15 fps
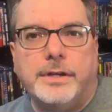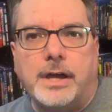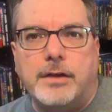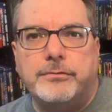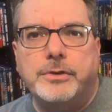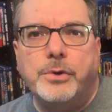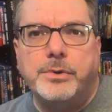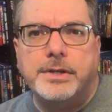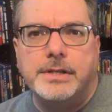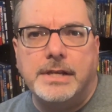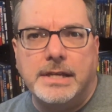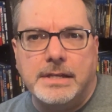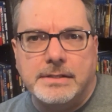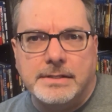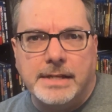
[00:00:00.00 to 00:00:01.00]
I've noted
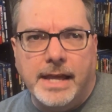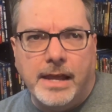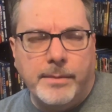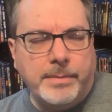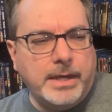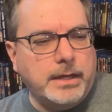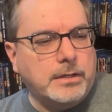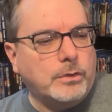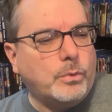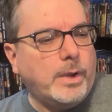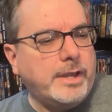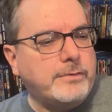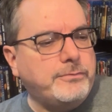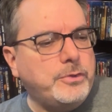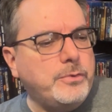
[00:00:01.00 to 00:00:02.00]
his name in
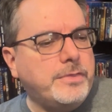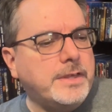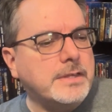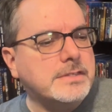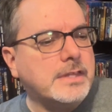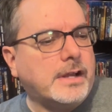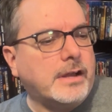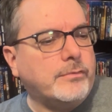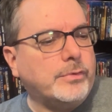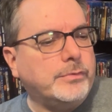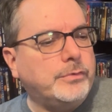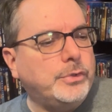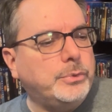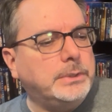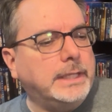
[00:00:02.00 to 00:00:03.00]
quite a few things that I've
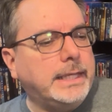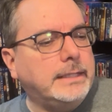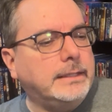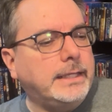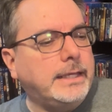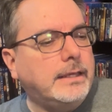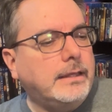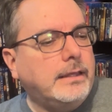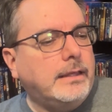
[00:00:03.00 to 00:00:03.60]
reviewed lately,